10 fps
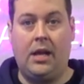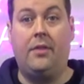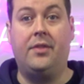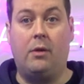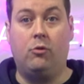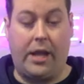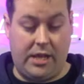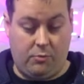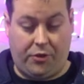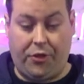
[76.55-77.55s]
and that will
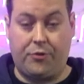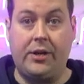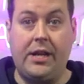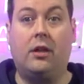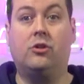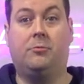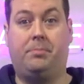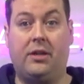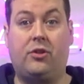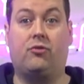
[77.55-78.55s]
get you a 300
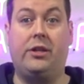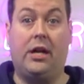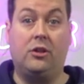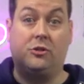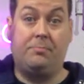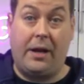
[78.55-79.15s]
by 300